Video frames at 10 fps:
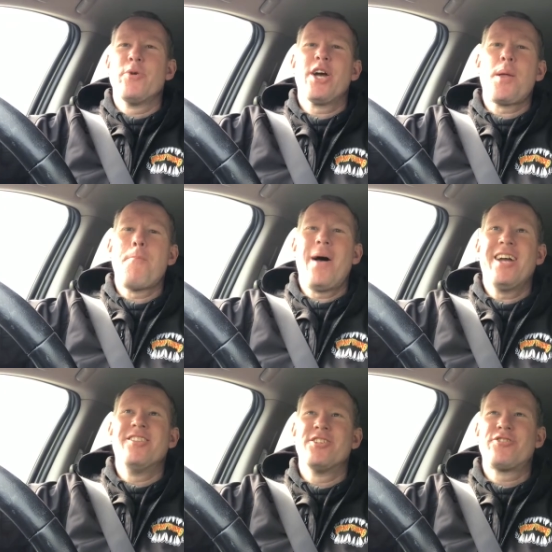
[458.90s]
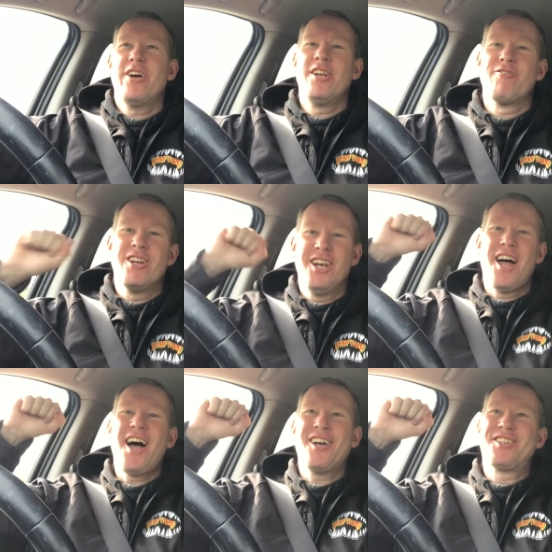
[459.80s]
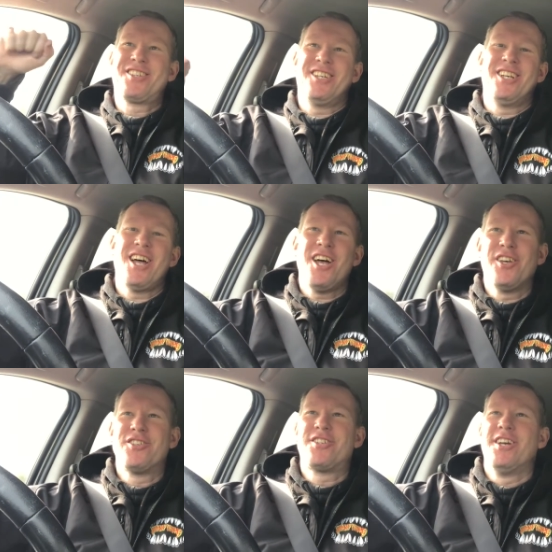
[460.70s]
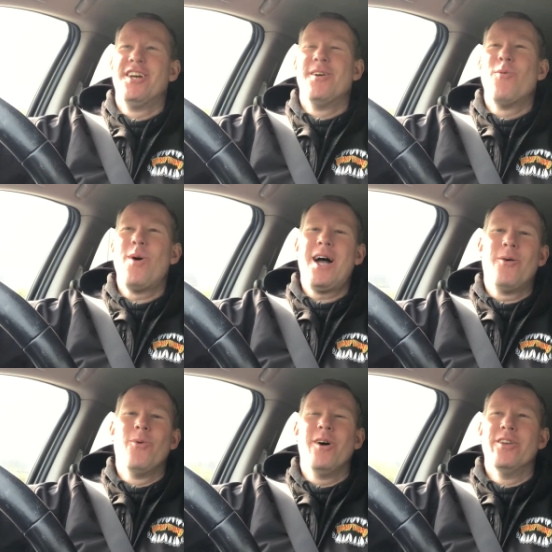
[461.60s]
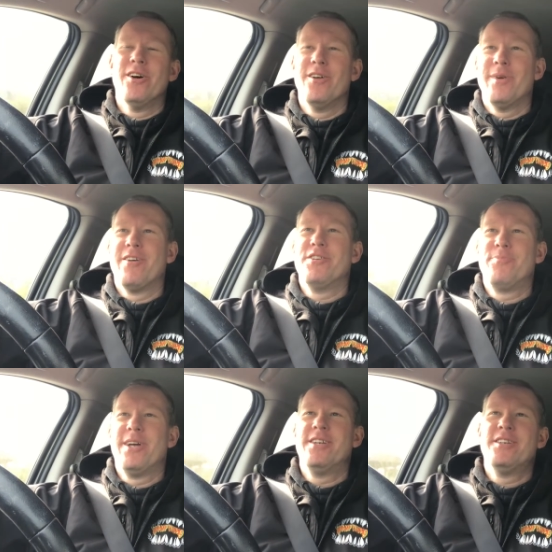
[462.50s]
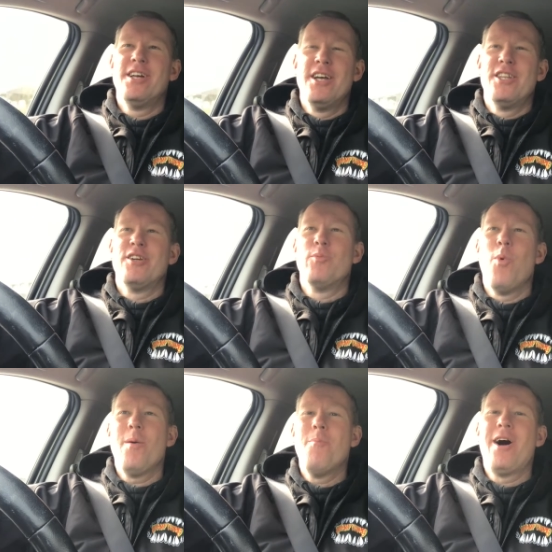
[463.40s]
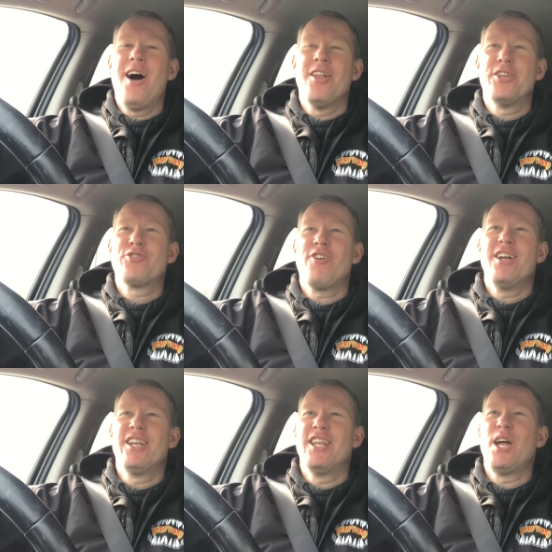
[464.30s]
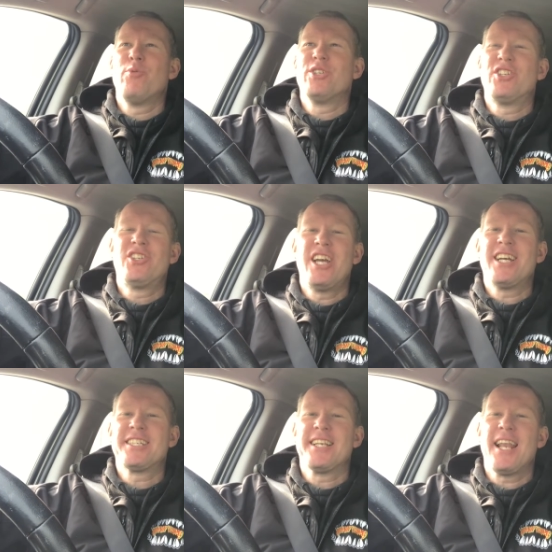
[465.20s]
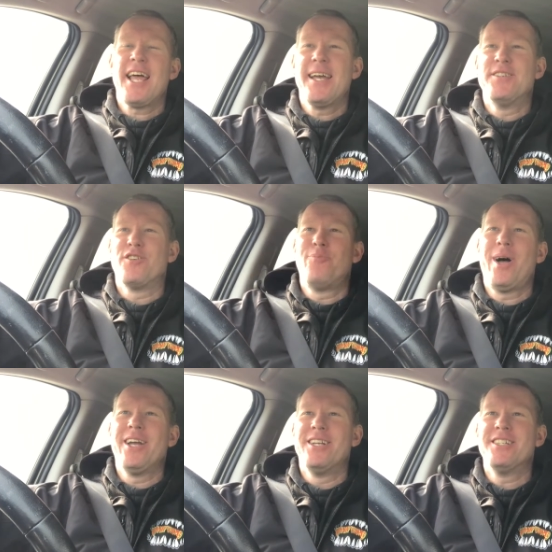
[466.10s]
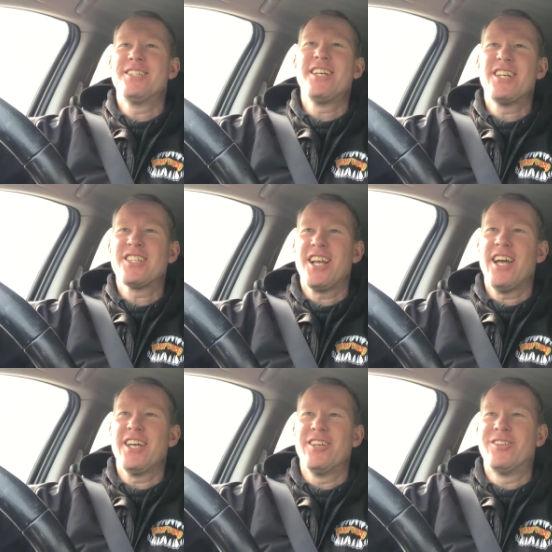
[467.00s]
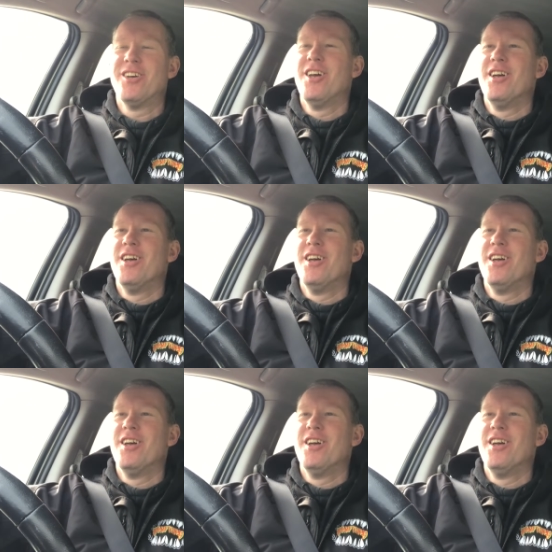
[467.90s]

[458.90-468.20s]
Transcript: we're going to paint the trailer at last. Wow, what a nightmare it's been. In one part of the trailer there was 6 layers of paint, 6 layers.